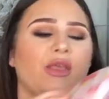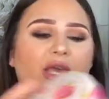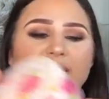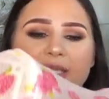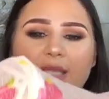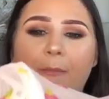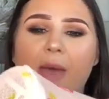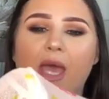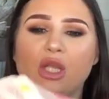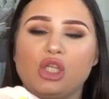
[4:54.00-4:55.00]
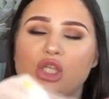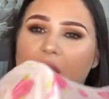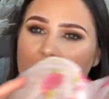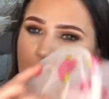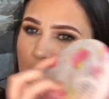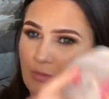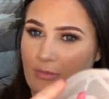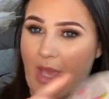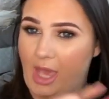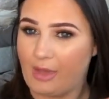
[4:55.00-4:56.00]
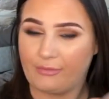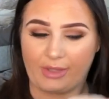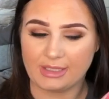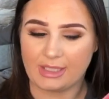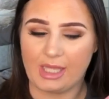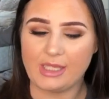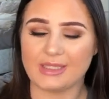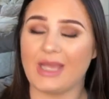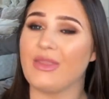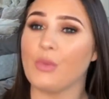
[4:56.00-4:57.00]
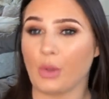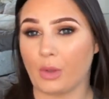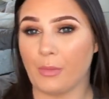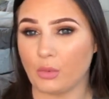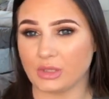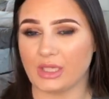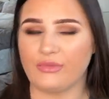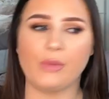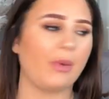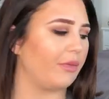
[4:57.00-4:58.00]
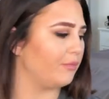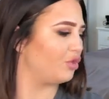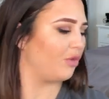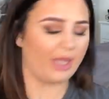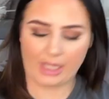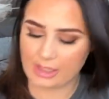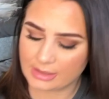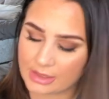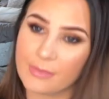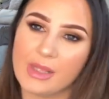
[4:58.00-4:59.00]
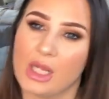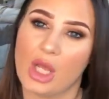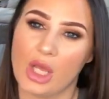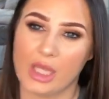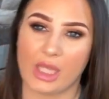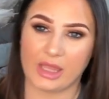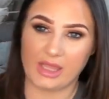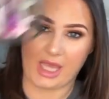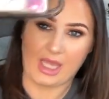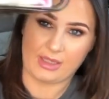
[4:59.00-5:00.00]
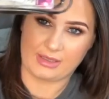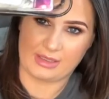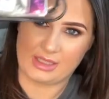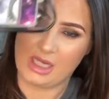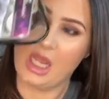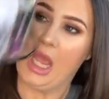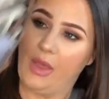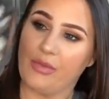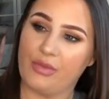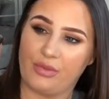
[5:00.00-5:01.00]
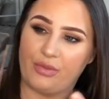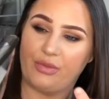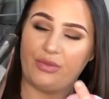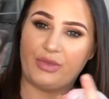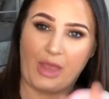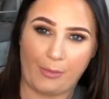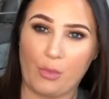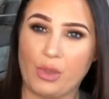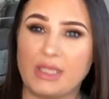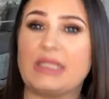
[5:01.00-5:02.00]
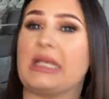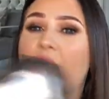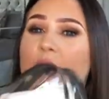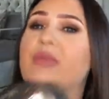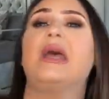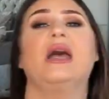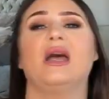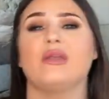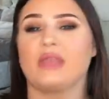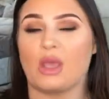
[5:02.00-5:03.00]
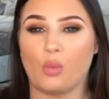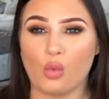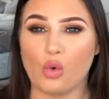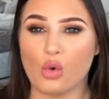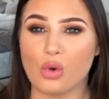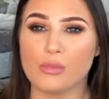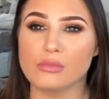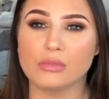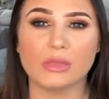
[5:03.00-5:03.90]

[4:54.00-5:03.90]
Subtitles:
because it's a mesh, it air ventilates and they won't go mouldy. If you put them straight in something like this, they're moist, they go in there, they get warm,